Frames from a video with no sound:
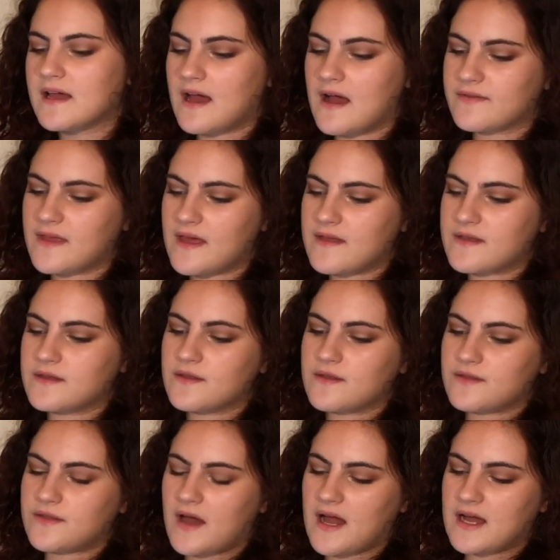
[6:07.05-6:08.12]
and then
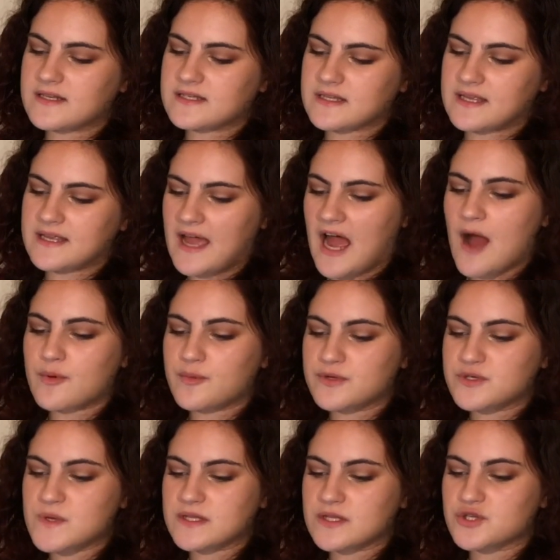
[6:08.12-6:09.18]
that gap
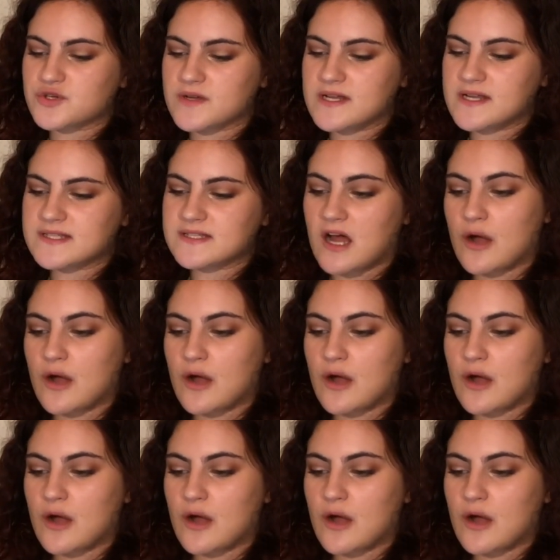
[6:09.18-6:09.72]
between the trees,